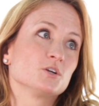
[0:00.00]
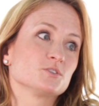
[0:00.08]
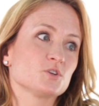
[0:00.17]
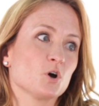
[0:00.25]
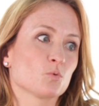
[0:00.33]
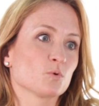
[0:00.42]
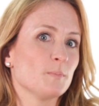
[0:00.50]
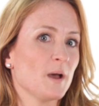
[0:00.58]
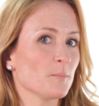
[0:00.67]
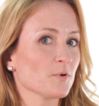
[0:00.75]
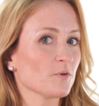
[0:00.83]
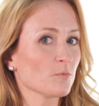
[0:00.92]
So
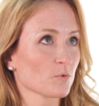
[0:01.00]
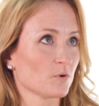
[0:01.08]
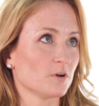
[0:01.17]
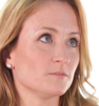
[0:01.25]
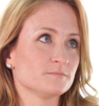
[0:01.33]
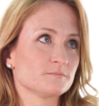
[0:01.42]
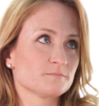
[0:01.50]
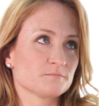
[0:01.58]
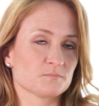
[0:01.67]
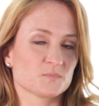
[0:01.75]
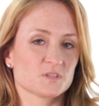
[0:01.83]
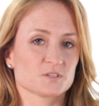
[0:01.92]
remember the rule,
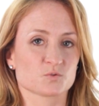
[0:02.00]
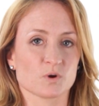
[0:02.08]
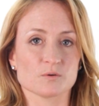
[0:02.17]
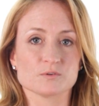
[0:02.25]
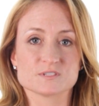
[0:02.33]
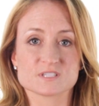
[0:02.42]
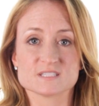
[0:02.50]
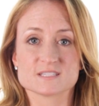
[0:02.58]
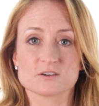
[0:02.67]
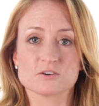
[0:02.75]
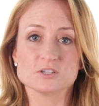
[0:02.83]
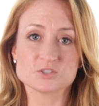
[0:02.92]
the square root is
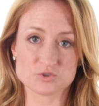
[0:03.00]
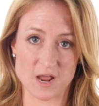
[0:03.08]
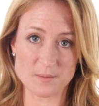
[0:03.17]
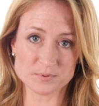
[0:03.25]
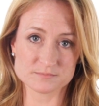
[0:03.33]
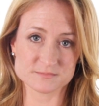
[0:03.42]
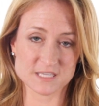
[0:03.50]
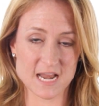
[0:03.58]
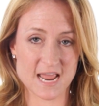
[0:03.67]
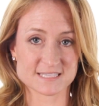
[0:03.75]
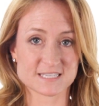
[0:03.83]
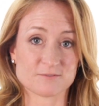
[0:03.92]
considered a trap and
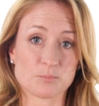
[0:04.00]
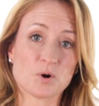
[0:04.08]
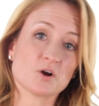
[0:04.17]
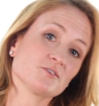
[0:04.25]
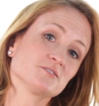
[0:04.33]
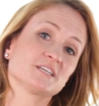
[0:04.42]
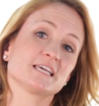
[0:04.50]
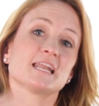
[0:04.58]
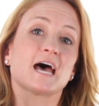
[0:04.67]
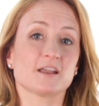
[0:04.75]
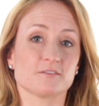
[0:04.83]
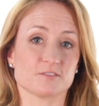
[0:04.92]
has to have a partner to get
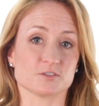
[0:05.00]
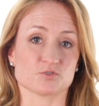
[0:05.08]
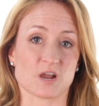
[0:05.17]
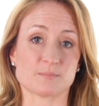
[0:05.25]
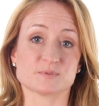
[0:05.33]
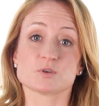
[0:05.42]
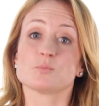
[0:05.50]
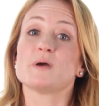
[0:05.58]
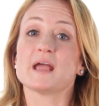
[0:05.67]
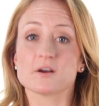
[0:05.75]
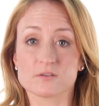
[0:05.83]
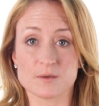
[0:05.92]
out of the trap, so
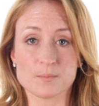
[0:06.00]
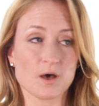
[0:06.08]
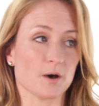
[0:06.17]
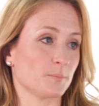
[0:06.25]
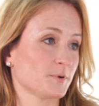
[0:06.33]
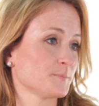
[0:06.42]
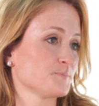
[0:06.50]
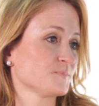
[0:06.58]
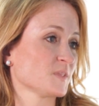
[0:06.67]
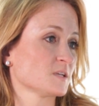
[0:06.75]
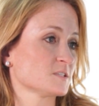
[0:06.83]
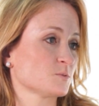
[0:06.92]
pair them up.
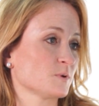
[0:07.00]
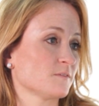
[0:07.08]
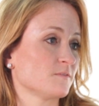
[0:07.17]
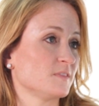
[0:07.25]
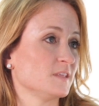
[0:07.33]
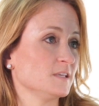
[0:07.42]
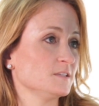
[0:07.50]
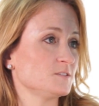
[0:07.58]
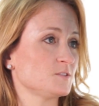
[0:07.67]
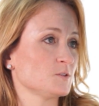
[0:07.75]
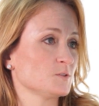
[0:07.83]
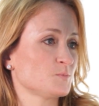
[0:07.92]
So we have
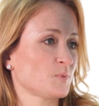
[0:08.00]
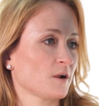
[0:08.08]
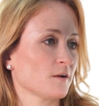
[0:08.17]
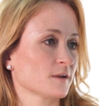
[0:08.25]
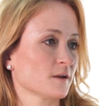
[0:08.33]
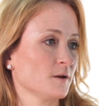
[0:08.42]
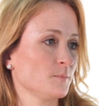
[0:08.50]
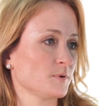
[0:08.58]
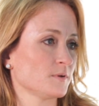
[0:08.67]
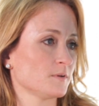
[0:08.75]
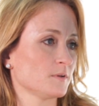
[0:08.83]
these 2's pairing up,